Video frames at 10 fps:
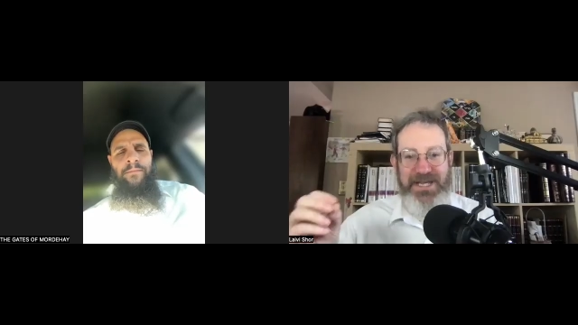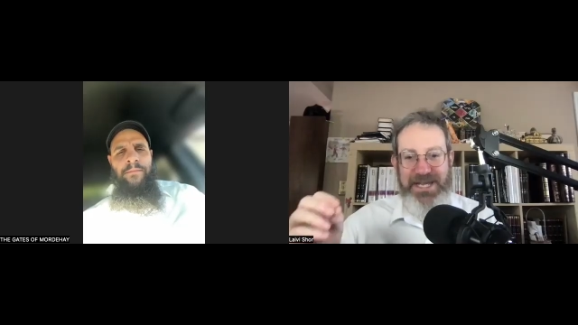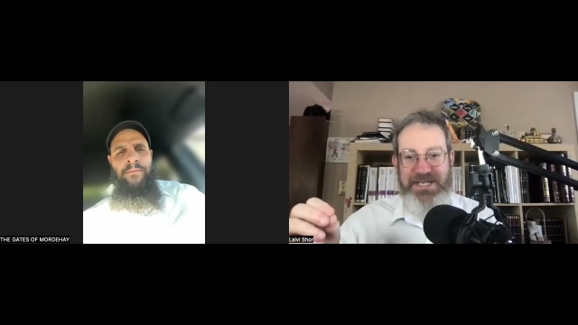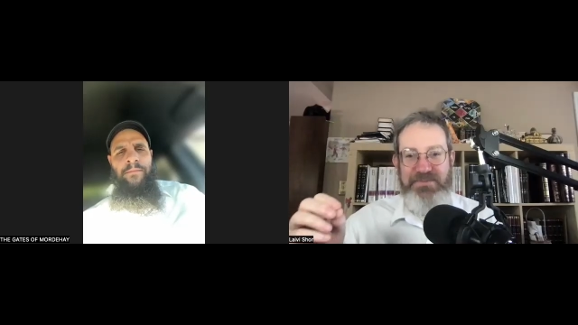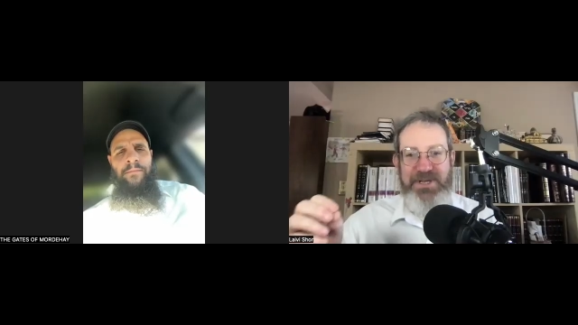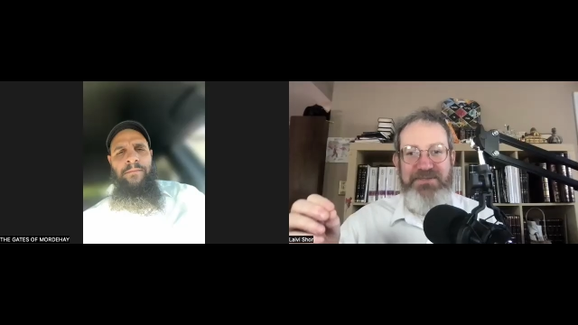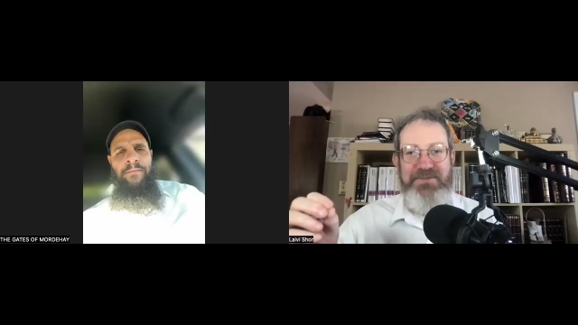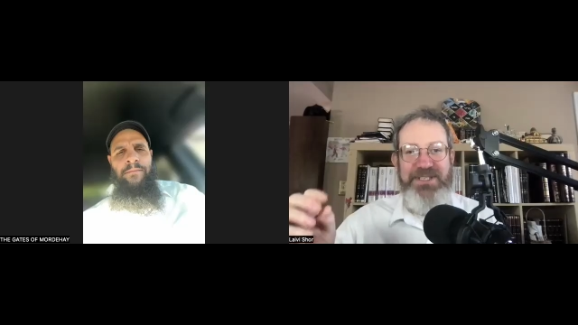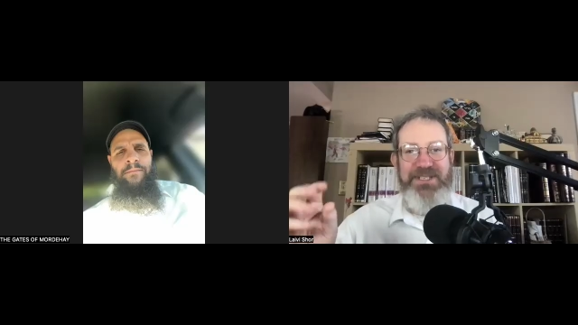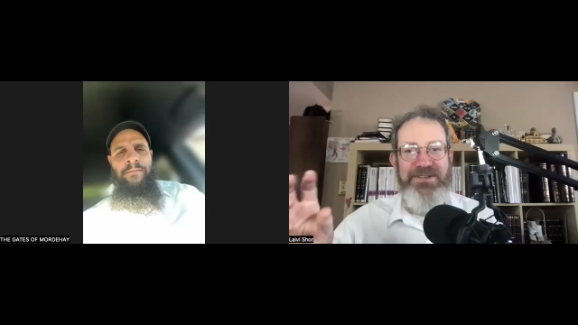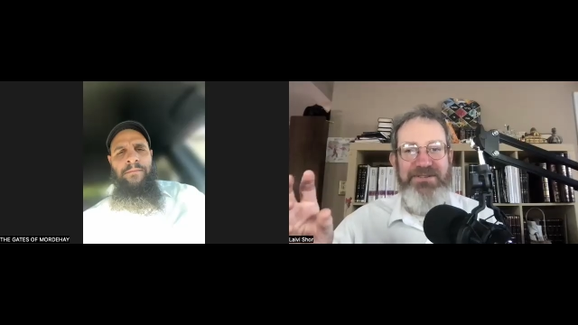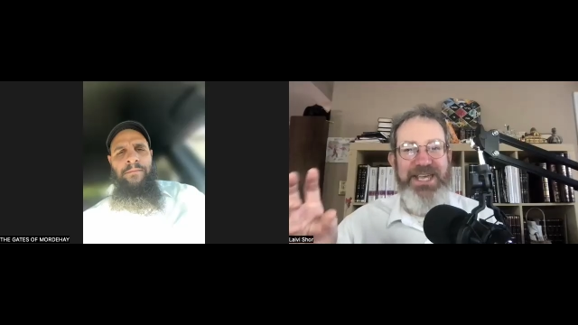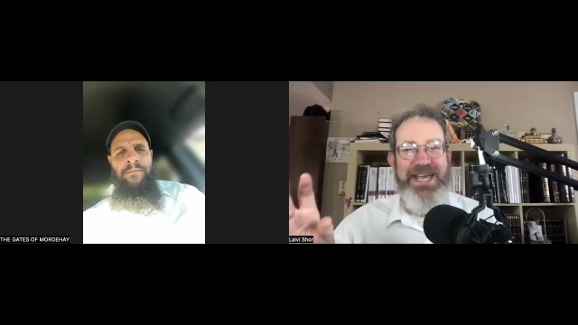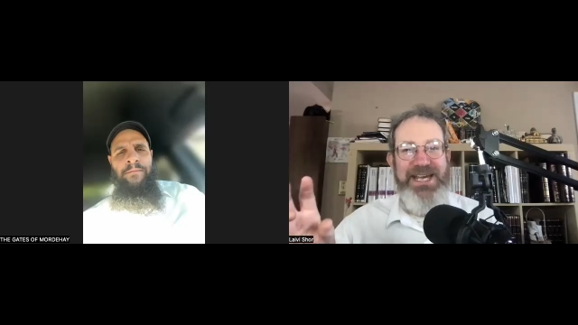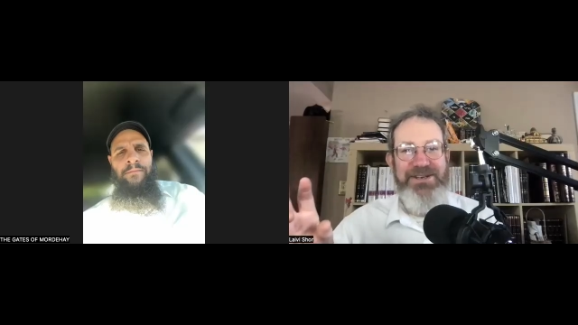Speaker 1: Each mitzvah is a little
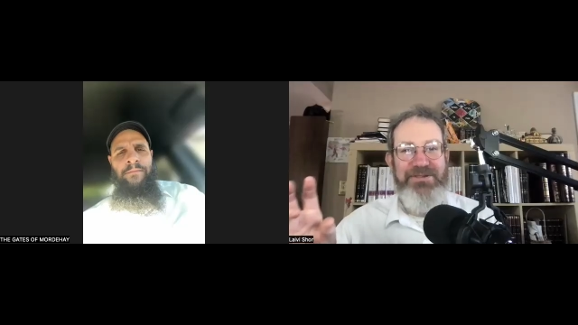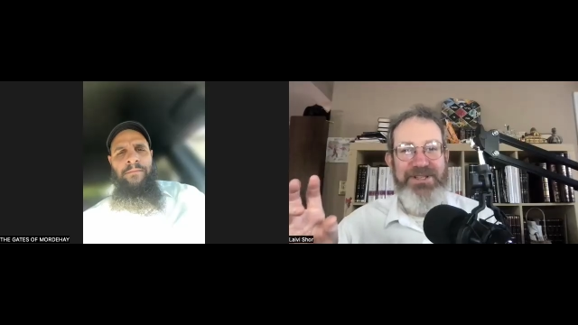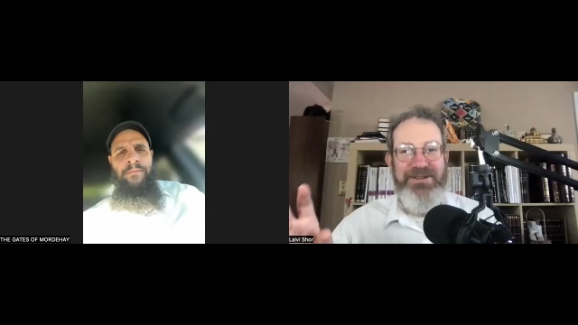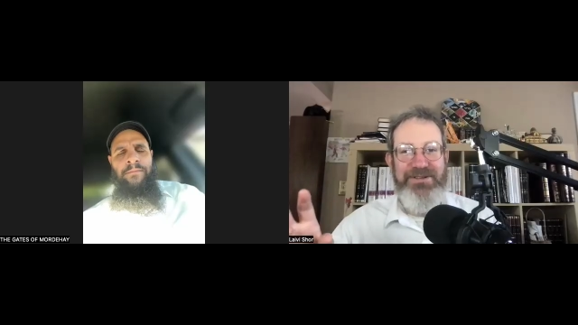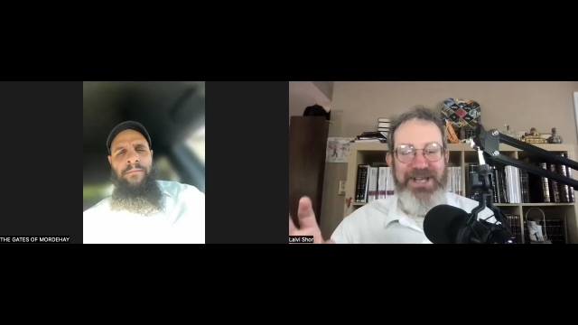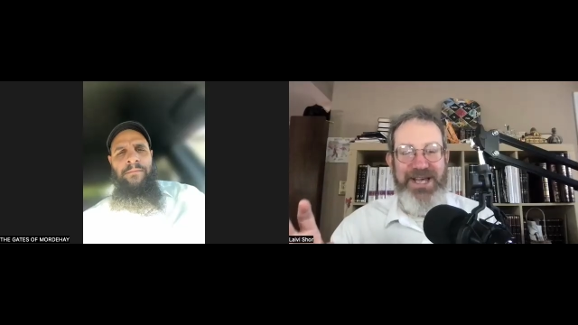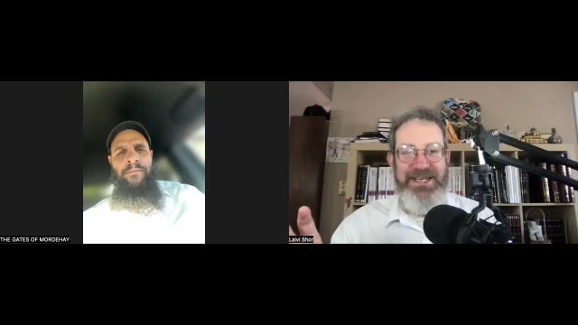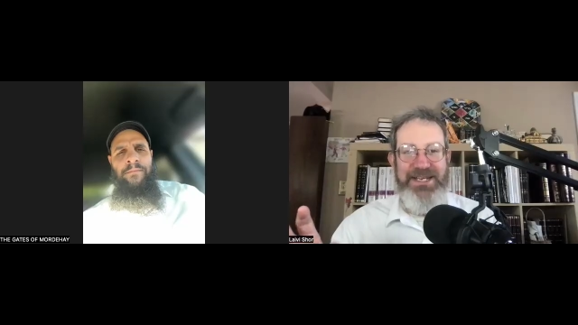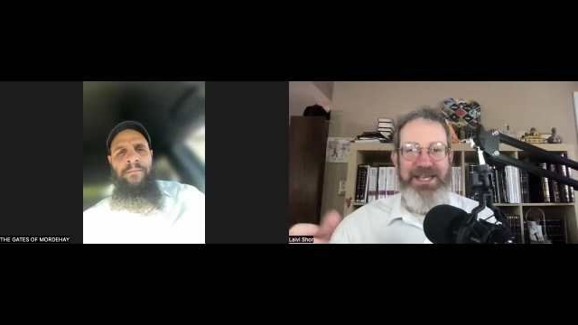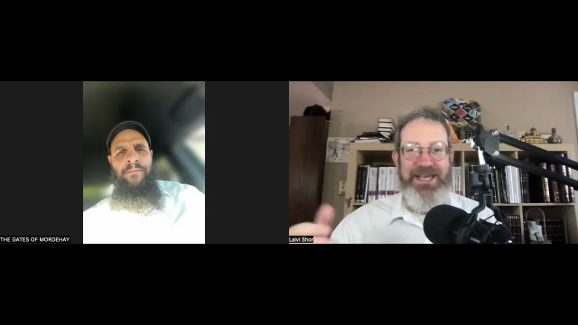candle, a little light,